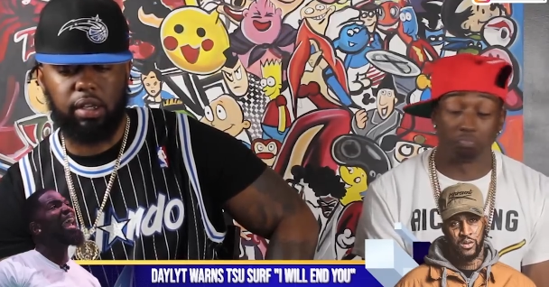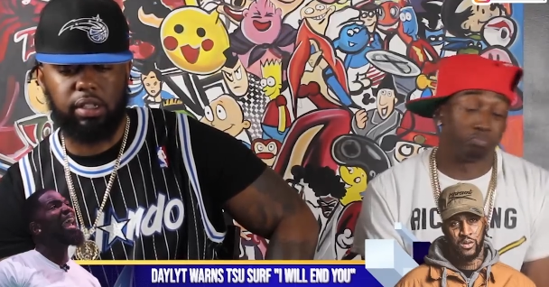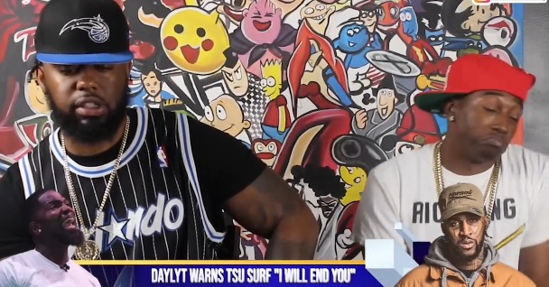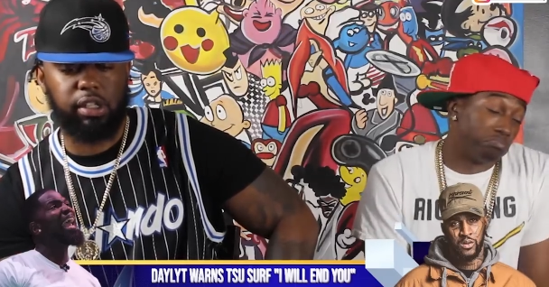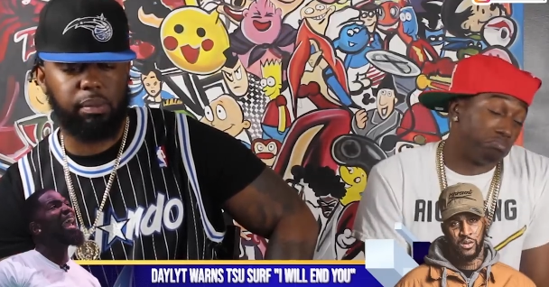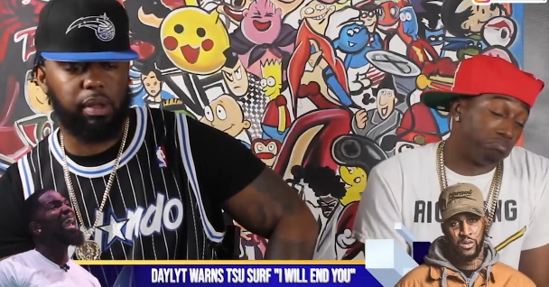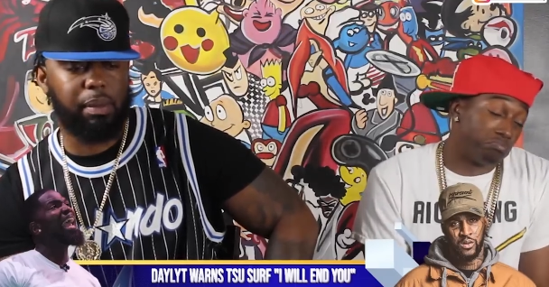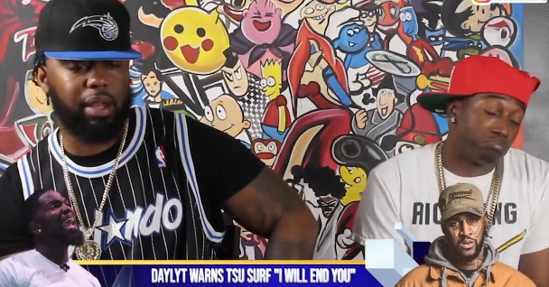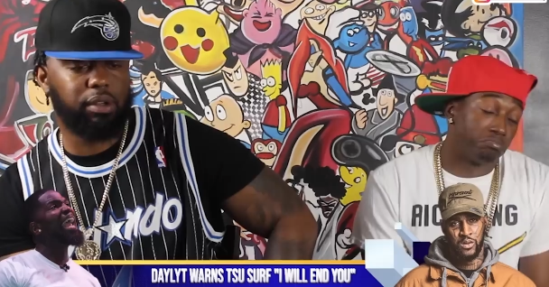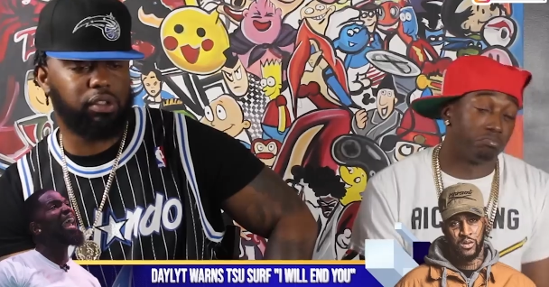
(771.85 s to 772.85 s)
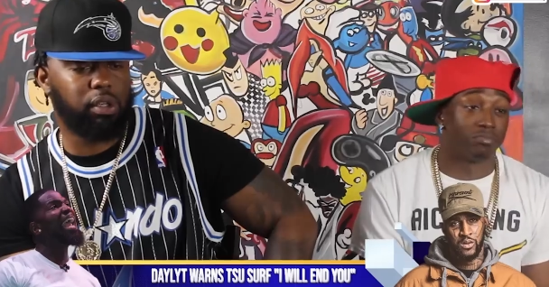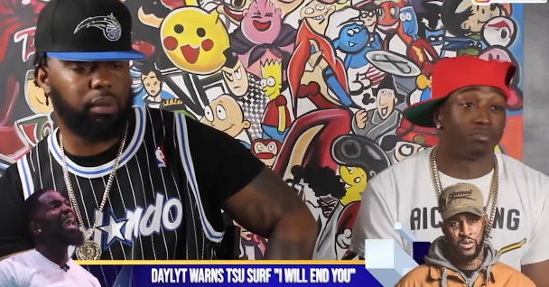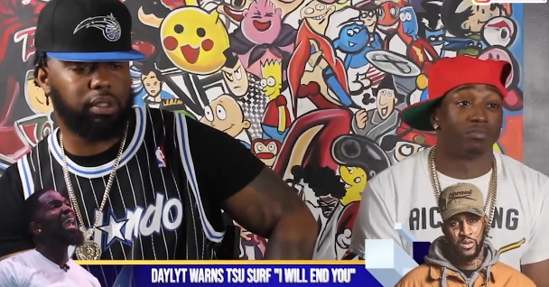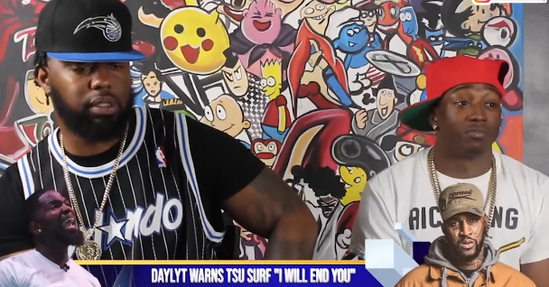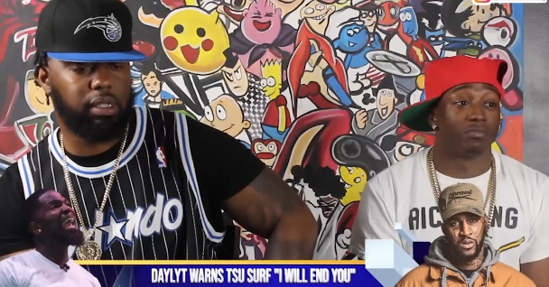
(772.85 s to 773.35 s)
Speaker 1: is some about you still
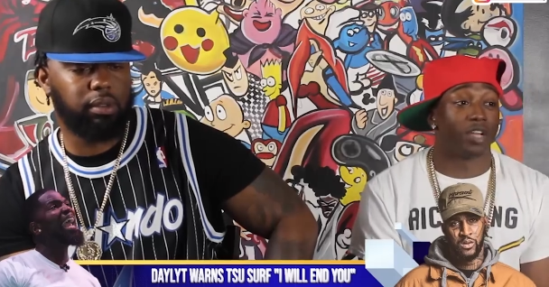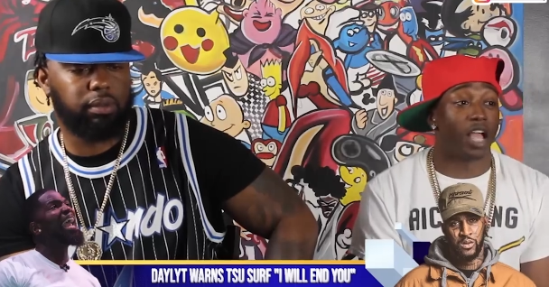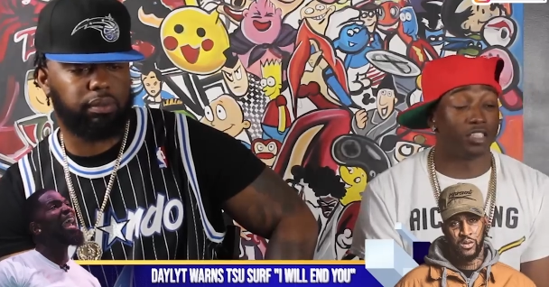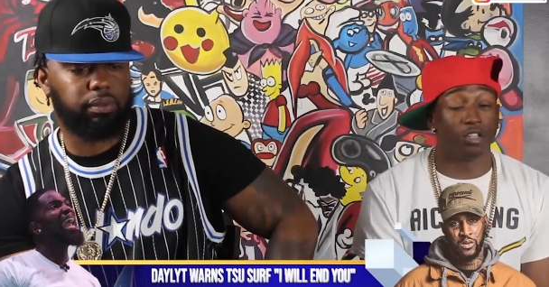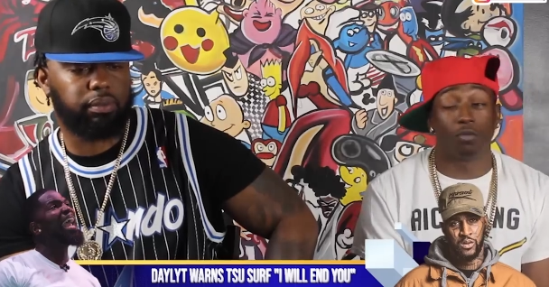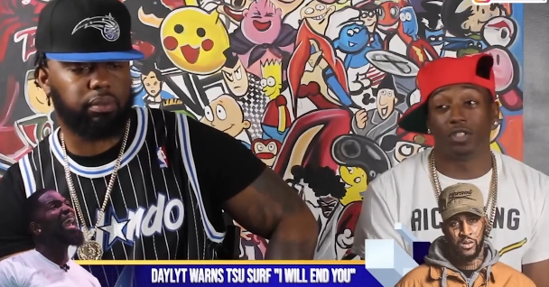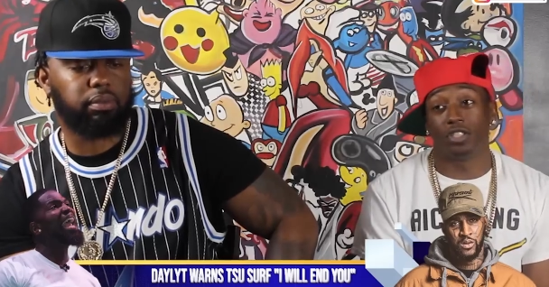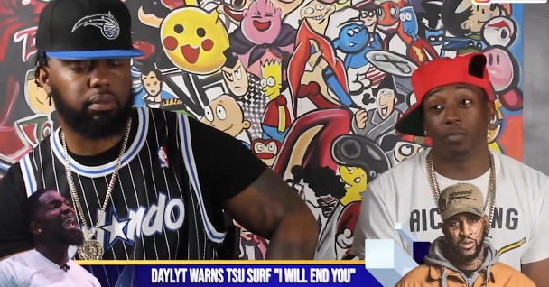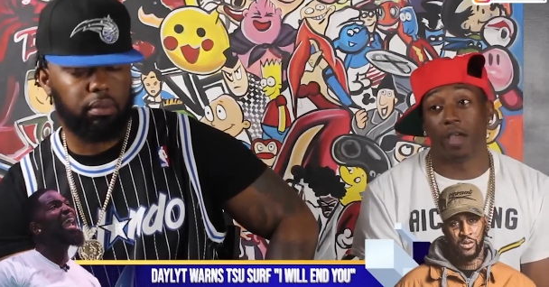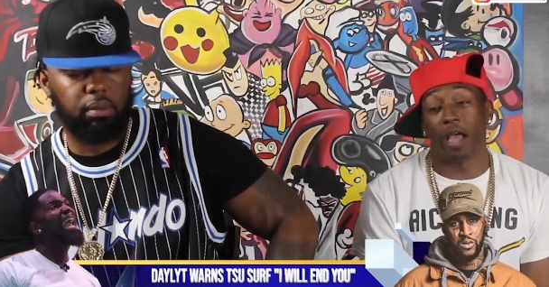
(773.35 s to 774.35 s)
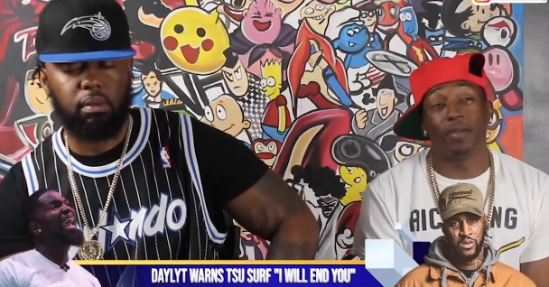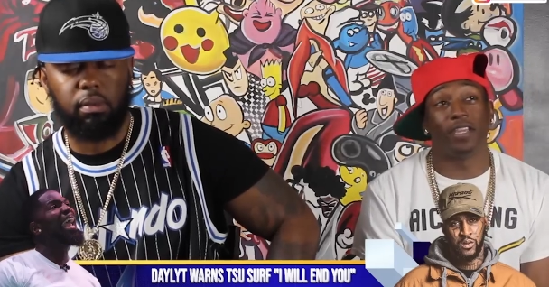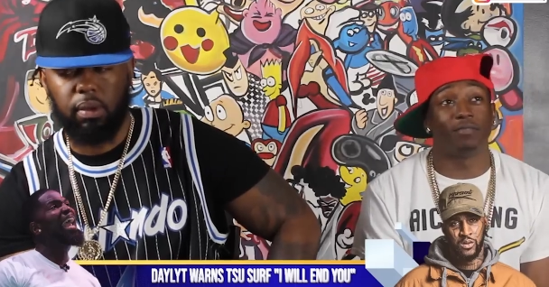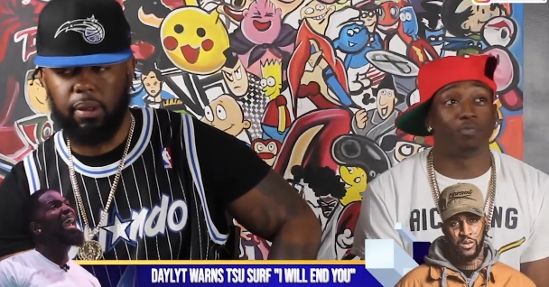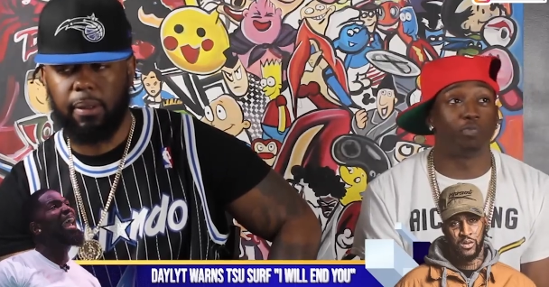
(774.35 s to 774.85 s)
want to see? I still want to see. I
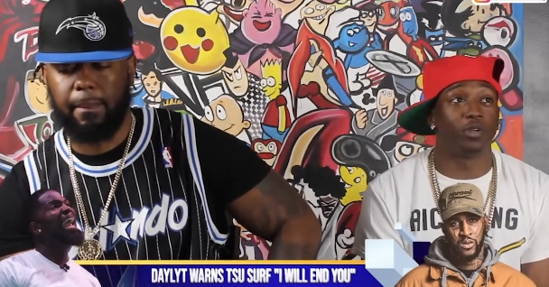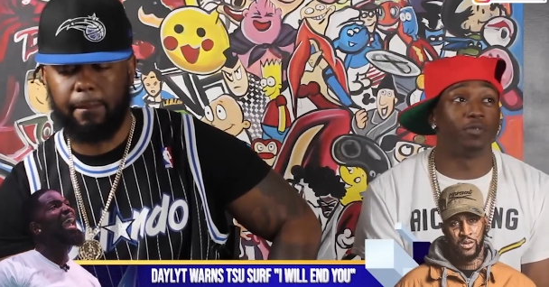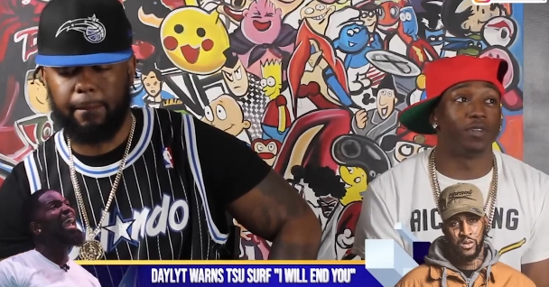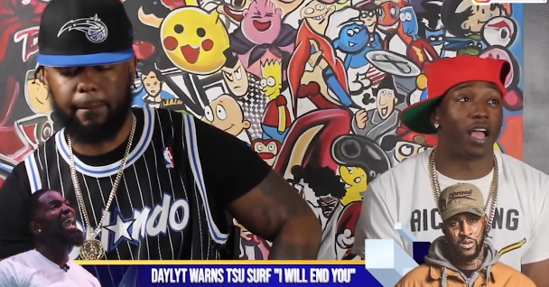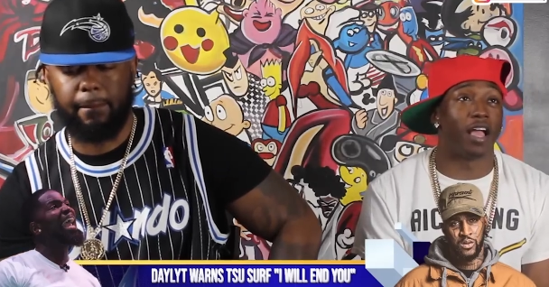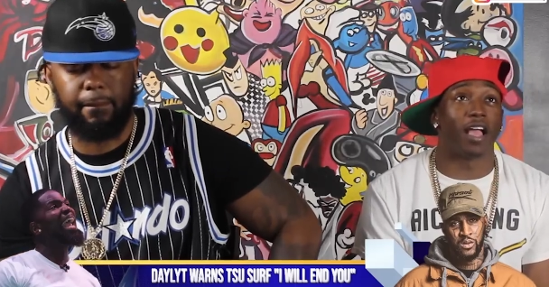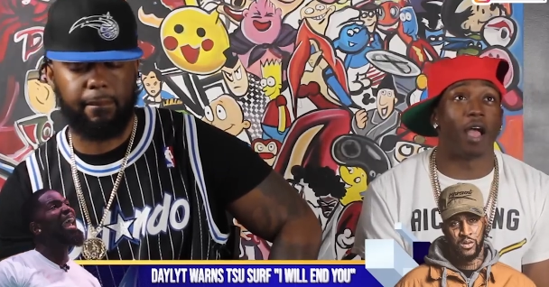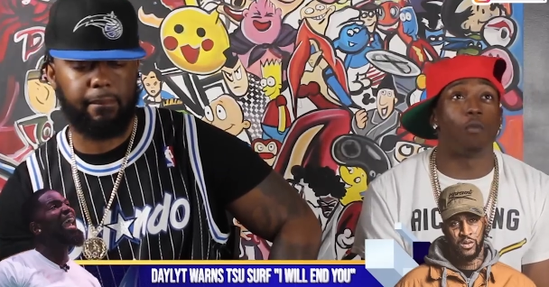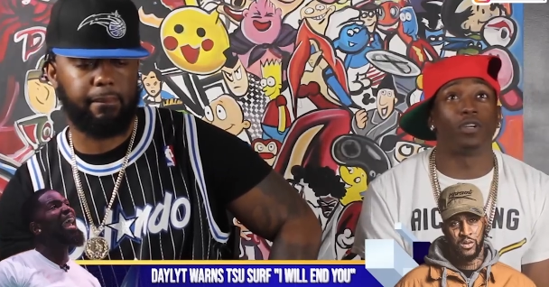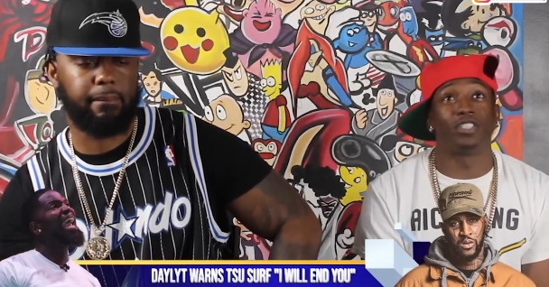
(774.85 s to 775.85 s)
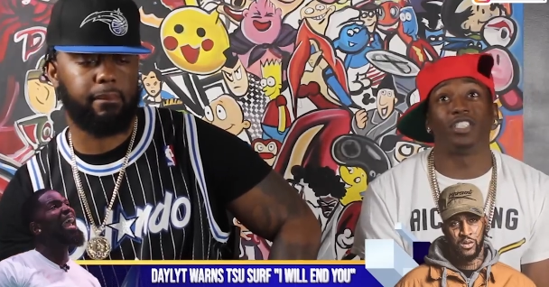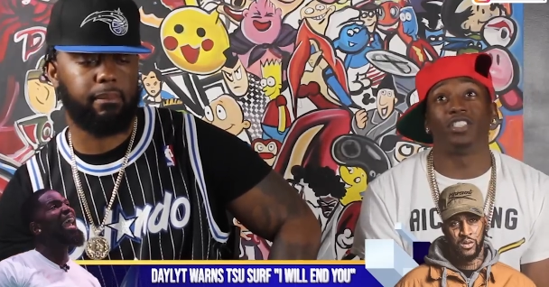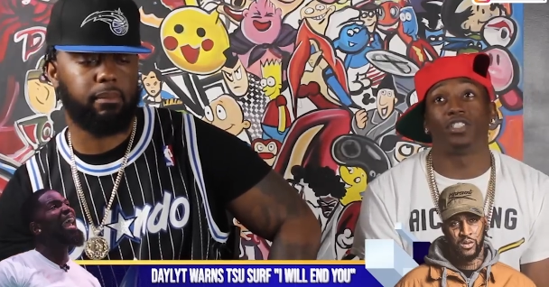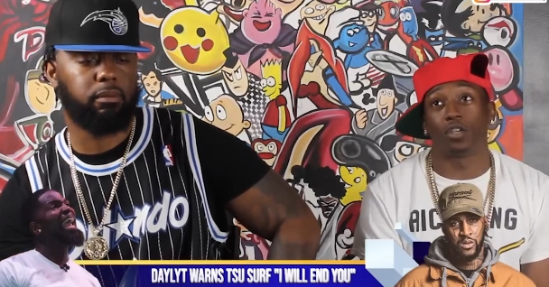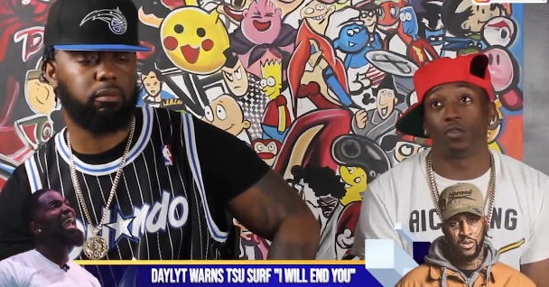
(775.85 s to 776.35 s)
mean,
Speaker 2: I, I want to see
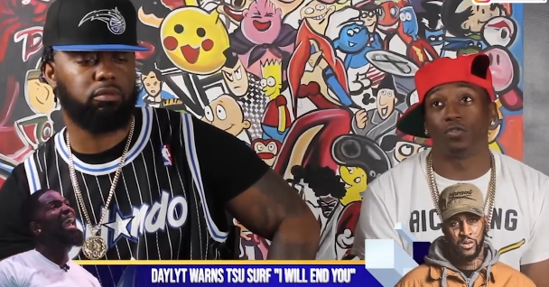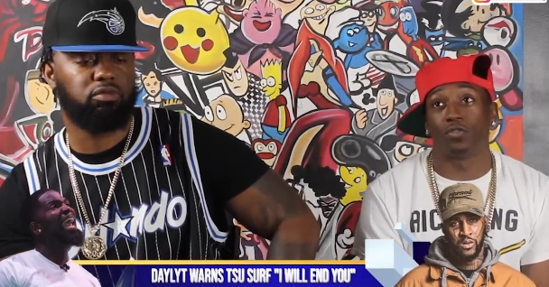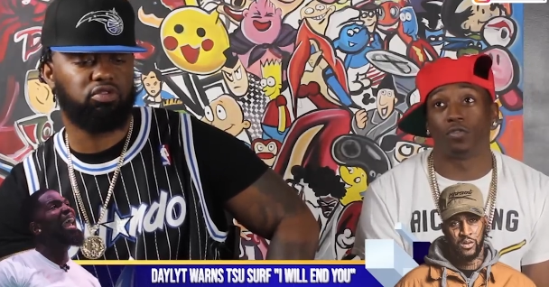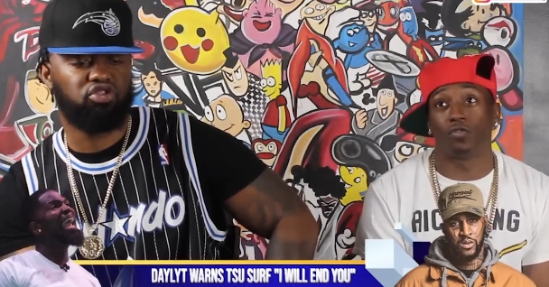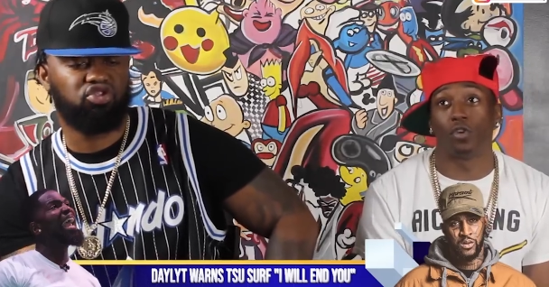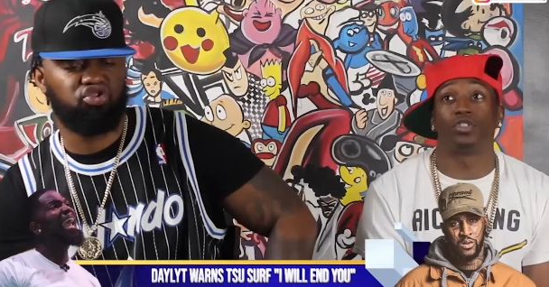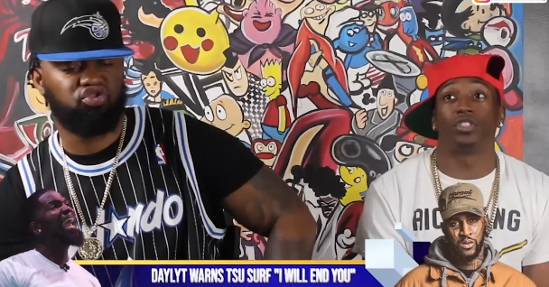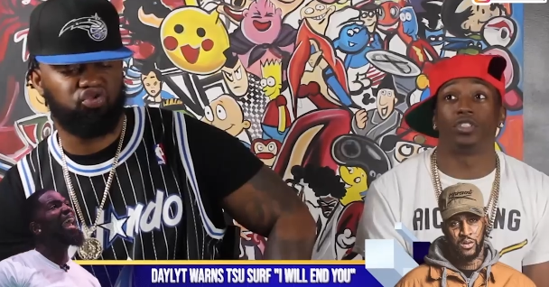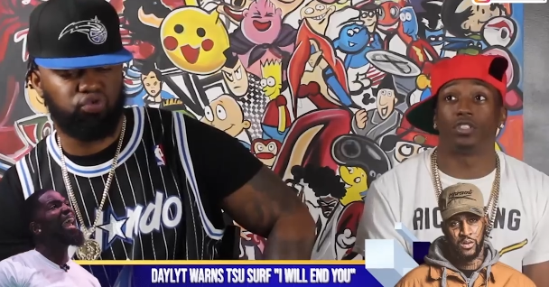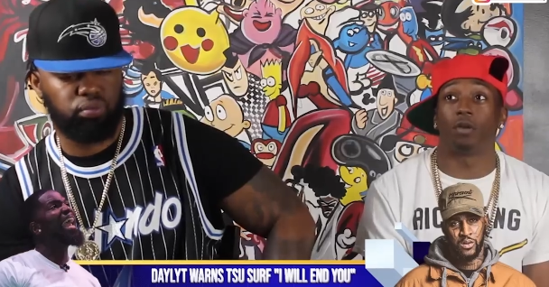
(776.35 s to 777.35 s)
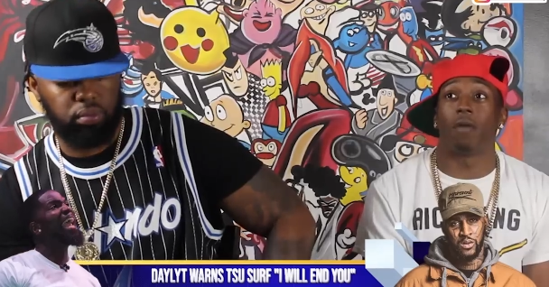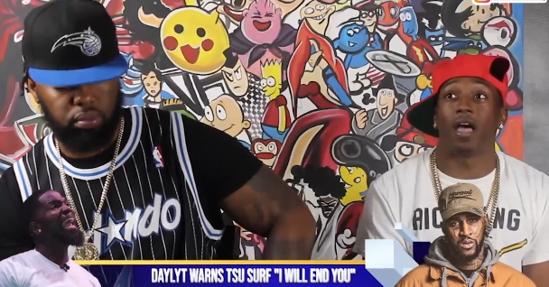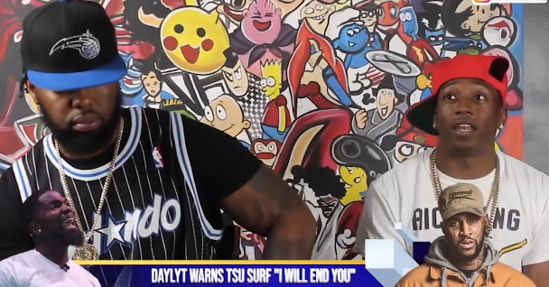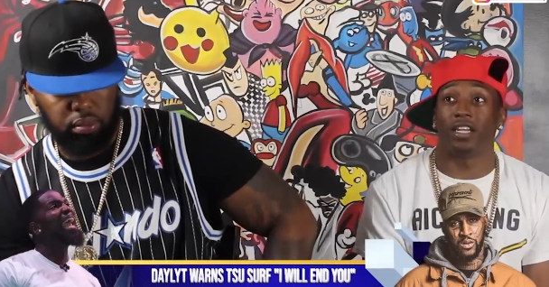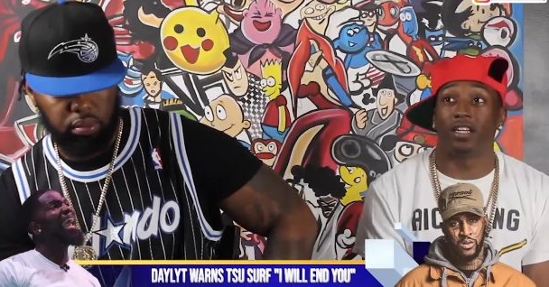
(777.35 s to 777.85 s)
Surf versus
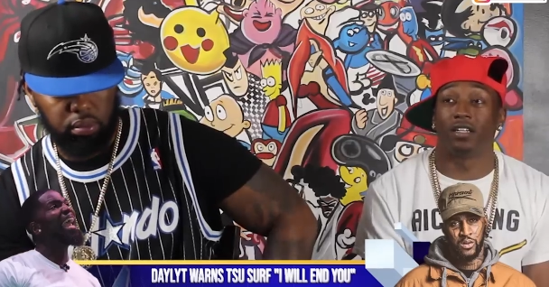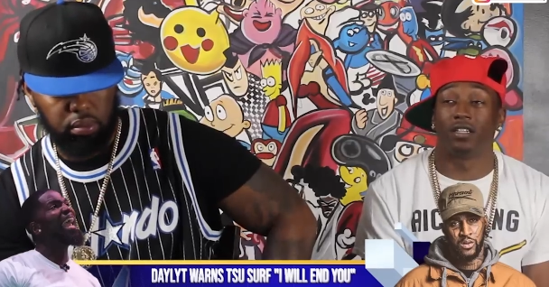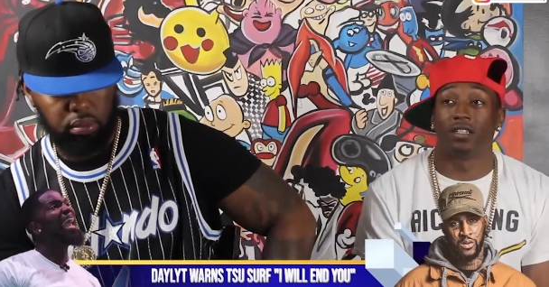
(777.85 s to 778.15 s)
somebody.